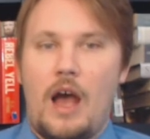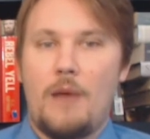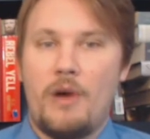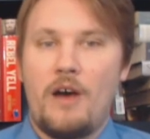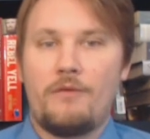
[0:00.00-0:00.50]

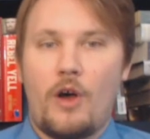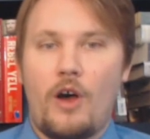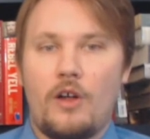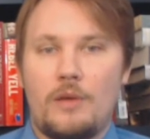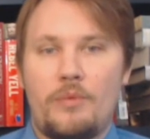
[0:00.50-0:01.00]
Above
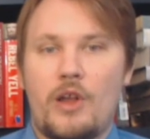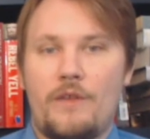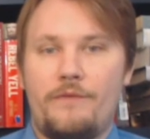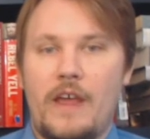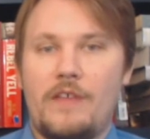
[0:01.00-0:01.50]
all,
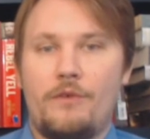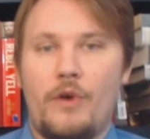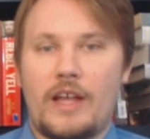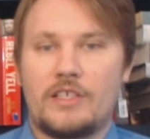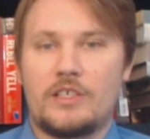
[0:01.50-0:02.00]
upon a
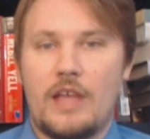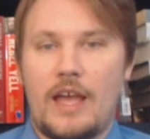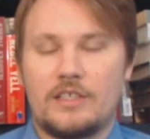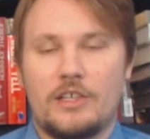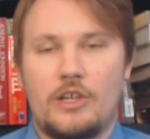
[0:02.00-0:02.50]
faithful
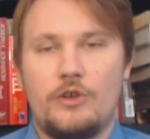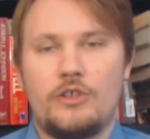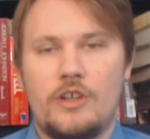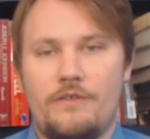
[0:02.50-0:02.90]
execution